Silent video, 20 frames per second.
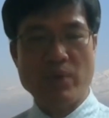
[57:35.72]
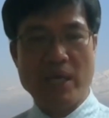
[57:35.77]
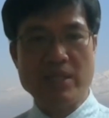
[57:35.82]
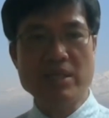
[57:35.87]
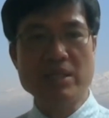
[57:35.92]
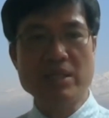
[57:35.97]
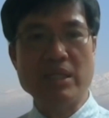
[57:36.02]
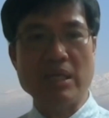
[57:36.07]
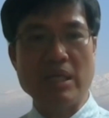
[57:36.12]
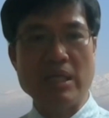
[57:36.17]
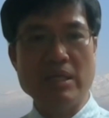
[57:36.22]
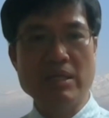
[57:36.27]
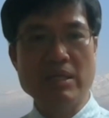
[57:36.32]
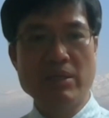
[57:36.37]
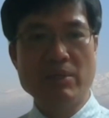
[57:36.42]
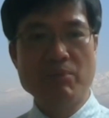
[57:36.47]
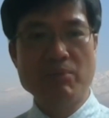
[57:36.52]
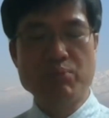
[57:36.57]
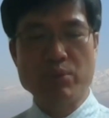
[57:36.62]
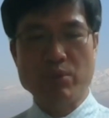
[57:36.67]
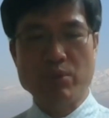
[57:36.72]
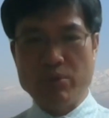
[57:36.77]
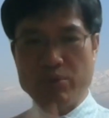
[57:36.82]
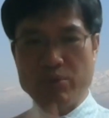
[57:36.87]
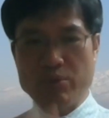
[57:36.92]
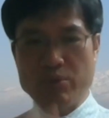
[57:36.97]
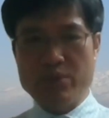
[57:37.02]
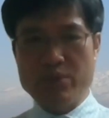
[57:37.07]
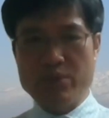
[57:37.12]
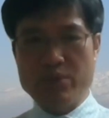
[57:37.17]
rather than
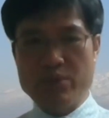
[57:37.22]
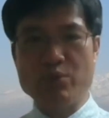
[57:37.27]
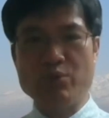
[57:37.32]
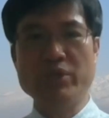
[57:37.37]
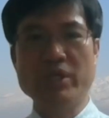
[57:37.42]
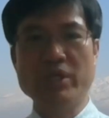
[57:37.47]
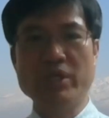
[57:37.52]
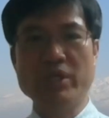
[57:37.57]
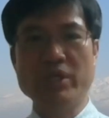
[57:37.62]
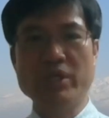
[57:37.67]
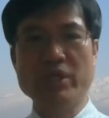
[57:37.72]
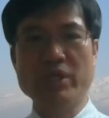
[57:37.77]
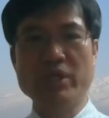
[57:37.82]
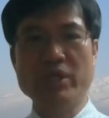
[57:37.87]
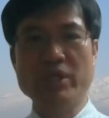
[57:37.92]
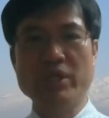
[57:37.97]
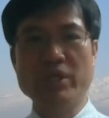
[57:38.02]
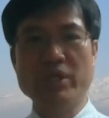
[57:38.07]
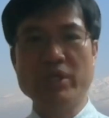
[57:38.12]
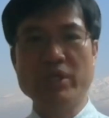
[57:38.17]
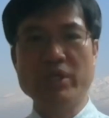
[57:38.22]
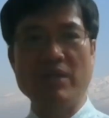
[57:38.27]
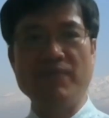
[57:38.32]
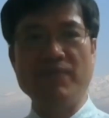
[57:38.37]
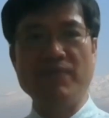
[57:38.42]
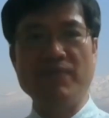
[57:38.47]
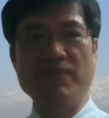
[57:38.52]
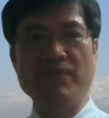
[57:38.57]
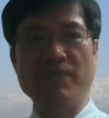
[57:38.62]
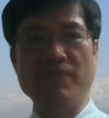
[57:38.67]
broader socioeconomic
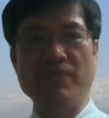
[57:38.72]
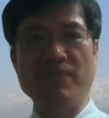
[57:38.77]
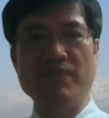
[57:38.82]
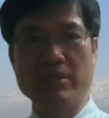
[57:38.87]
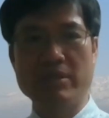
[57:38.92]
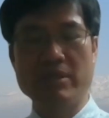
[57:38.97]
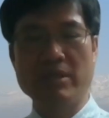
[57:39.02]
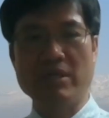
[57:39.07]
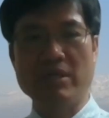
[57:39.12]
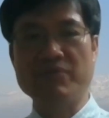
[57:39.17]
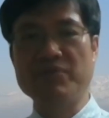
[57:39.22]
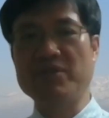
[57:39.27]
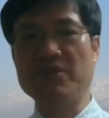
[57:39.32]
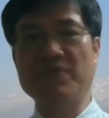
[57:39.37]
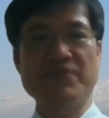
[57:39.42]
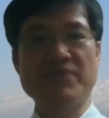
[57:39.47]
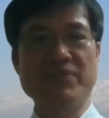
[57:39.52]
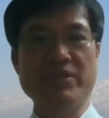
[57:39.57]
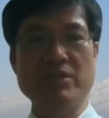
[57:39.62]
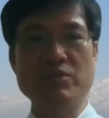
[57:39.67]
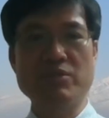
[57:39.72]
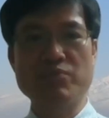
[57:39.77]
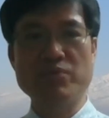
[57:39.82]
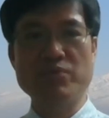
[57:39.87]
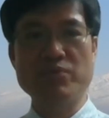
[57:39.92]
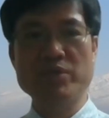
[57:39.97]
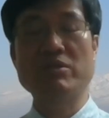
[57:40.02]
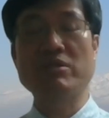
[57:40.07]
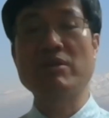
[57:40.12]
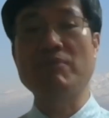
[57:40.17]
benefits and costs of different
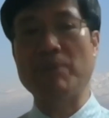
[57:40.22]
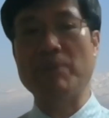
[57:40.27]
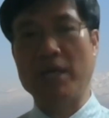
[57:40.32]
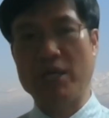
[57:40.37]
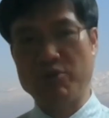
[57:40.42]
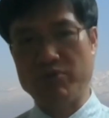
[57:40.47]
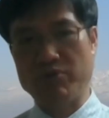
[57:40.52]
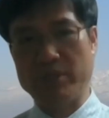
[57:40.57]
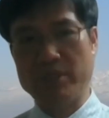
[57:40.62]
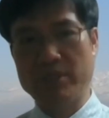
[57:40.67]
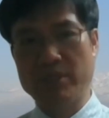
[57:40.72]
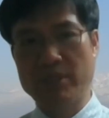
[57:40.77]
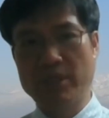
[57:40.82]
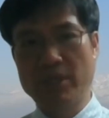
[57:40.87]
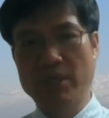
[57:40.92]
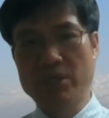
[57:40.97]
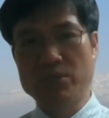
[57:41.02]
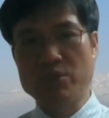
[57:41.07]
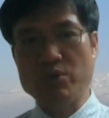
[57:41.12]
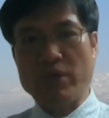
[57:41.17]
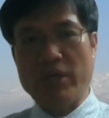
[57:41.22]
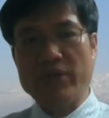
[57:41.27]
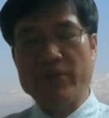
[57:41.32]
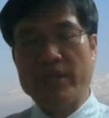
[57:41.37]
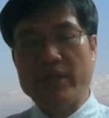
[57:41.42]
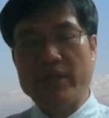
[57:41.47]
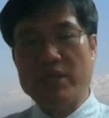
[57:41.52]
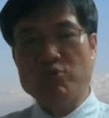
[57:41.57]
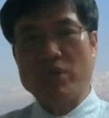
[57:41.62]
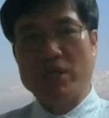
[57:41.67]
restrictive measures. So
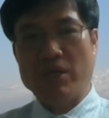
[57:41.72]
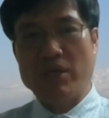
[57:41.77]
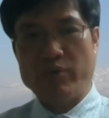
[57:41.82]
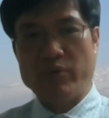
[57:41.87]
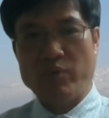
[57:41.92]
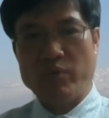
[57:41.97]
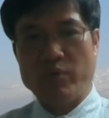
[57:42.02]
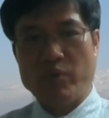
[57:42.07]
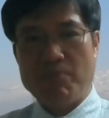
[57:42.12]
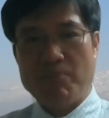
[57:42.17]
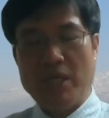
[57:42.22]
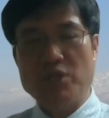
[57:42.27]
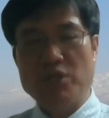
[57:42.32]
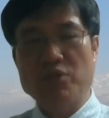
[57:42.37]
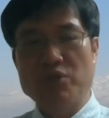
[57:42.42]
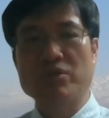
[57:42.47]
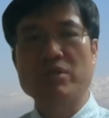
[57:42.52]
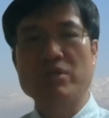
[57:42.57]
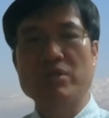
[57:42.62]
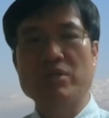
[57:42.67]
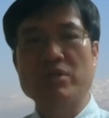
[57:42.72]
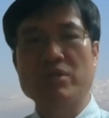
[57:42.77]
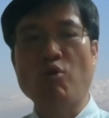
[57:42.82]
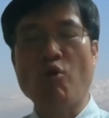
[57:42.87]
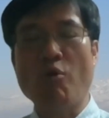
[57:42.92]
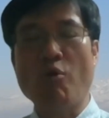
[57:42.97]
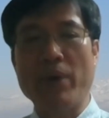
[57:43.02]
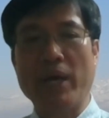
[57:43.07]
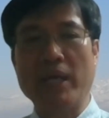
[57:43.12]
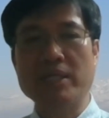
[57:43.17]
that's why what I mentioned in
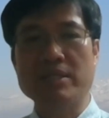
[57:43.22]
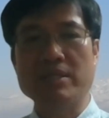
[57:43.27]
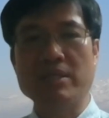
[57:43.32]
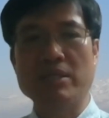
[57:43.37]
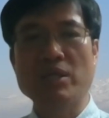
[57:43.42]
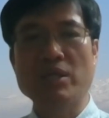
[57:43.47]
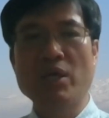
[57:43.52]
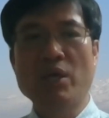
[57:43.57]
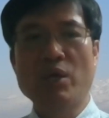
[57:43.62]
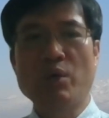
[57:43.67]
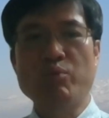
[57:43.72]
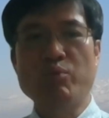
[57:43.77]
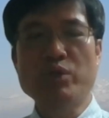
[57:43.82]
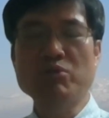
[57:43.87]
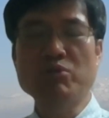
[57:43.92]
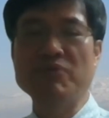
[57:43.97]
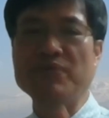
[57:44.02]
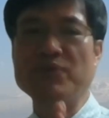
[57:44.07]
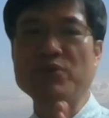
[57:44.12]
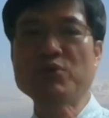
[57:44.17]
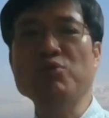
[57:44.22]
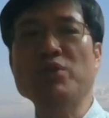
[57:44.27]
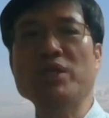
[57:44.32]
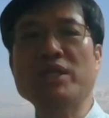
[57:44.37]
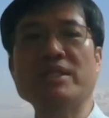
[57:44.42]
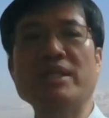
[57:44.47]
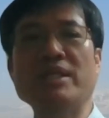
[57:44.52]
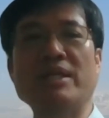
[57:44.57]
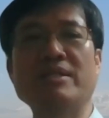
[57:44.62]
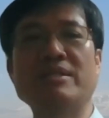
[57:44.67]
my comments, that we should
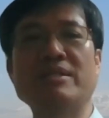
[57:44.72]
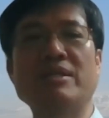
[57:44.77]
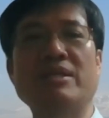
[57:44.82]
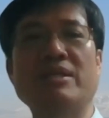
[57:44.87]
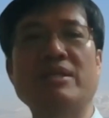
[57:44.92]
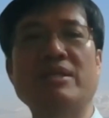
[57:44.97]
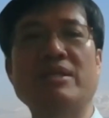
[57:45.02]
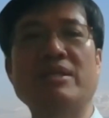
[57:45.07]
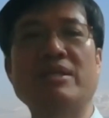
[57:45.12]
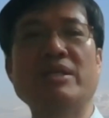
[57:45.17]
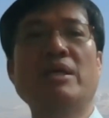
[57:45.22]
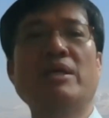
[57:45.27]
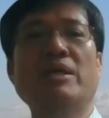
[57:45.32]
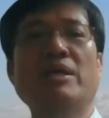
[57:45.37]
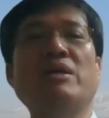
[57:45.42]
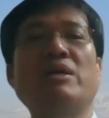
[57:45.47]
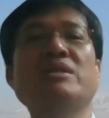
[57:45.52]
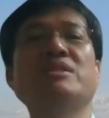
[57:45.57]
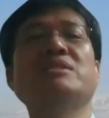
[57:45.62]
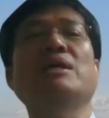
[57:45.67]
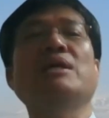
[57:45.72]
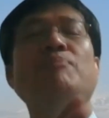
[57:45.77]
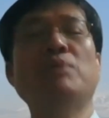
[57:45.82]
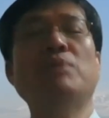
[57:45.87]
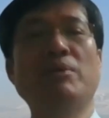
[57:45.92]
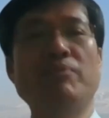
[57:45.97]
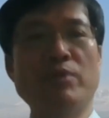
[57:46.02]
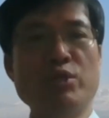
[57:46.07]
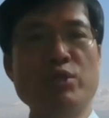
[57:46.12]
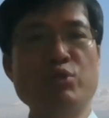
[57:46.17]
view this as an
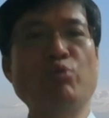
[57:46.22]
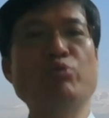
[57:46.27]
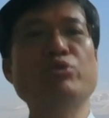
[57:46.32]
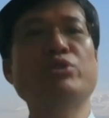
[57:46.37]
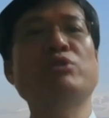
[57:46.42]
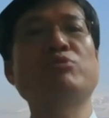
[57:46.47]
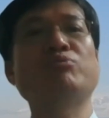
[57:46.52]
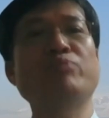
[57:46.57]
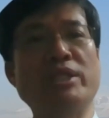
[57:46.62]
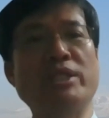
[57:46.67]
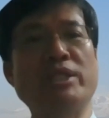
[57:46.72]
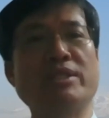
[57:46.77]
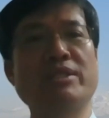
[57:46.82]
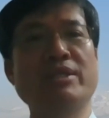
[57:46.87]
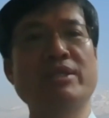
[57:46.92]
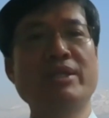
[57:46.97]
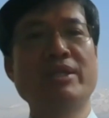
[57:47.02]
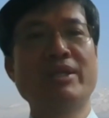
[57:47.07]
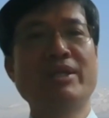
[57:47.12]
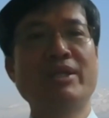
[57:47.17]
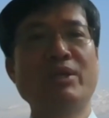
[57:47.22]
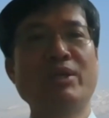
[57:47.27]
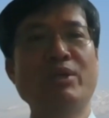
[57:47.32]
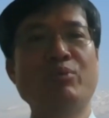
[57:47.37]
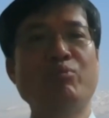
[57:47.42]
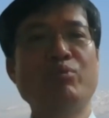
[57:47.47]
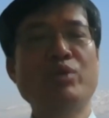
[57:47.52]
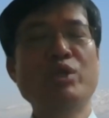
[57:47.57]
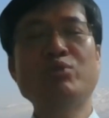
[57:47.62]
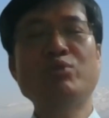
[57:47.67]
acceptable social risk.
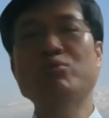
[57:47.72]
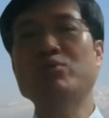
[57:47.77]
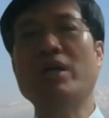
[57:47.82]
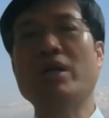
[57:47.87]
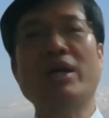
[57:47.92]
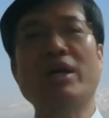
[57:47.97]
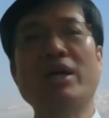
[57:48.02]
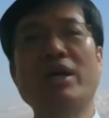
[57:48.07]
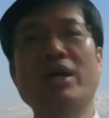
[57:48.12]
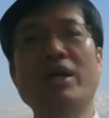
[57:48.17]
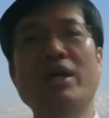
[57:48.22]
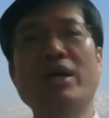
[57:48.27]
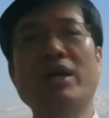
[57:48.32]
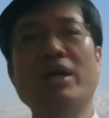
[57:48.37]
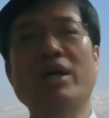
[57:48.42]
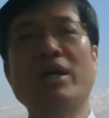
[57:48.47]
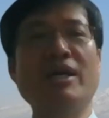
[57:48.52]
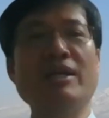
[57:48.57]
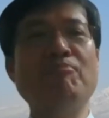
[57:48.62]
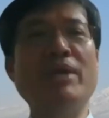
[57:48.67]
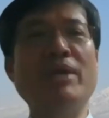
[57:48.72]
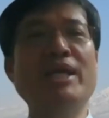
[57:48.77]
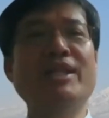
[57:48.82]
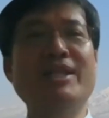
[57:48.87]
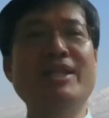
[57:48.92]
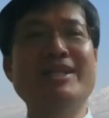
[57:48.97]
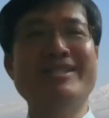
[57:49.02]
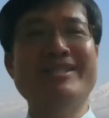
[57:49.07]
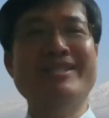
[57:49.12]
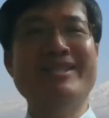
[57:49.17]
We
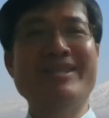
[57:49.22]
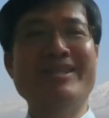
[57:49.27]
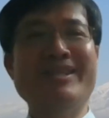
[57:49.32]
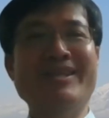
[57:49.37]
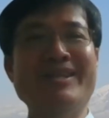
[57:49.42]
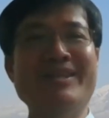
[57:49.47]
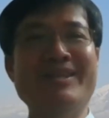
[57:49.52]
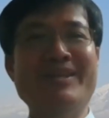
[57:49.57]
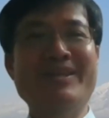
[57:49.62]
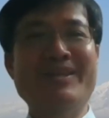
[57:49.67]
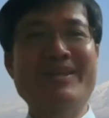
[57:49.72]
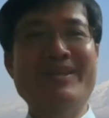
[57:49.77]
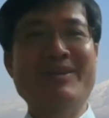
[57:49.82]
cannot make this